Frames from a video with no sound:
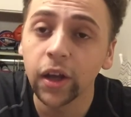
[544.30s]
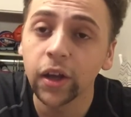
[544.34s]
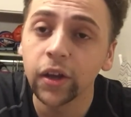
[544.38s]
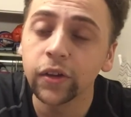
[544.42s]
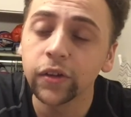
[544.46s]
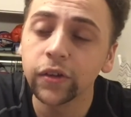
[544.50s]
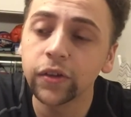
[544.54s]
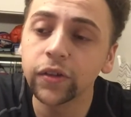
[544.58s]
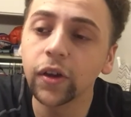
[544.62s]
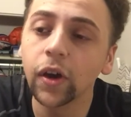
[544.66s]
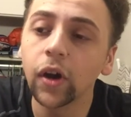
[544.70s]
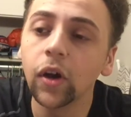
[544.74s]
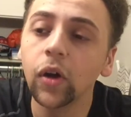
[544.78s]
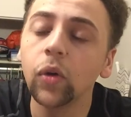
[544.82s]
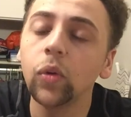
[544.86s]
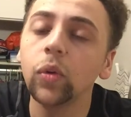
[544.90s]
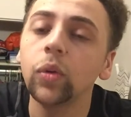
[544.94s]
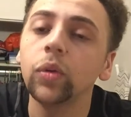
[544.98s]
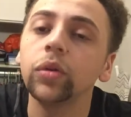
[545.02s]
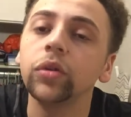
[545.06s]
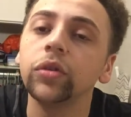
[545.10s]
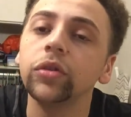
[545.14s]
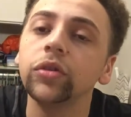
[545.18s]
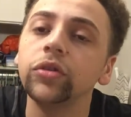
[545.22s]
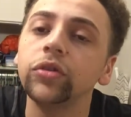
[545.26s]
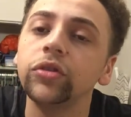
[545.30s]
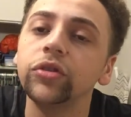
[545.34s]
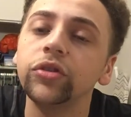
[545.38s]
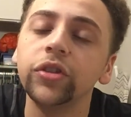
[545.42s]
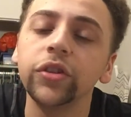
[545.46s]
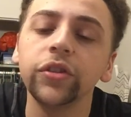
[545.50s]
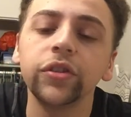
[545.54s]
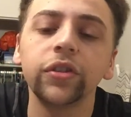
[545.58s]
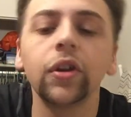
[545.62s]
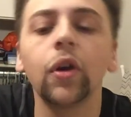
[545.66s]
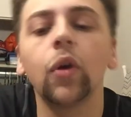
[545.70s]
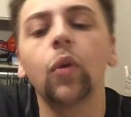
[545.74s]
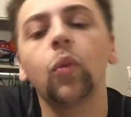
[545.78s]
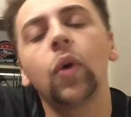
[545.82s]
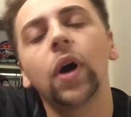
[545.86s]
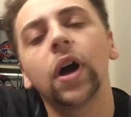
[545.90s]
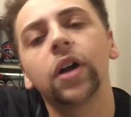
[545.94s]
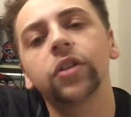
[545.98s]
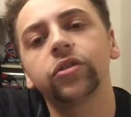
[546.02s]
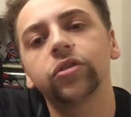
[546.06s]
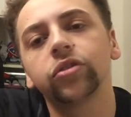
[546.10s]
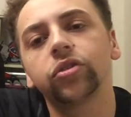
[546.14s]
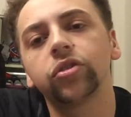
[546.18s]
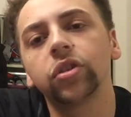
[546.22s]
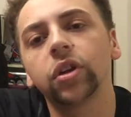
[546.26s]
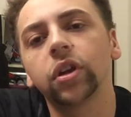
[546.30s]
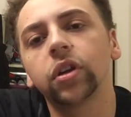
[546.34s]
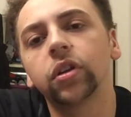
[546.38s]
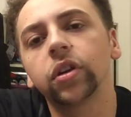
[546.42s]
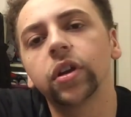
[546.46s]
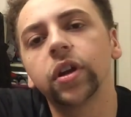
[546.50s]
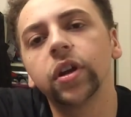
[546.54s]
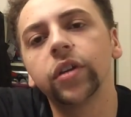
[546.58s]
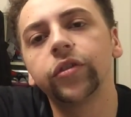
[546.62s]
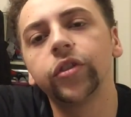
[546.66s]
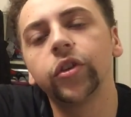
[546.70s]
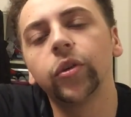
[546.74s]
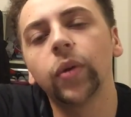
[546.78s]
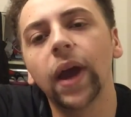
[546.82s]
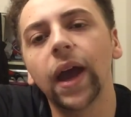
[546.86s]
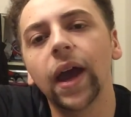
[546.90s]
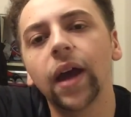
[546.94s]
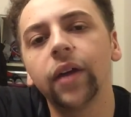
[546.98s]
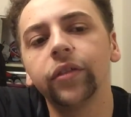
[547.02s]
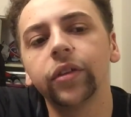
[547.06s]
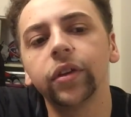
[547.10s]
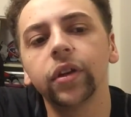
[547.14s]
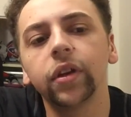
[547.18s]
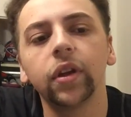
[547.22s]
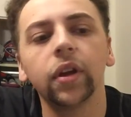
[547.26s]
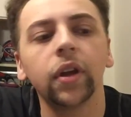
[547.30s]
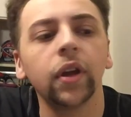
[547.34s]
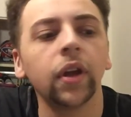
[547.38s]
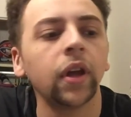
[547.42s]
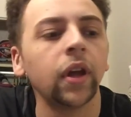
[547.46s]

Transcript: So just don't watch the trailer if you haven't.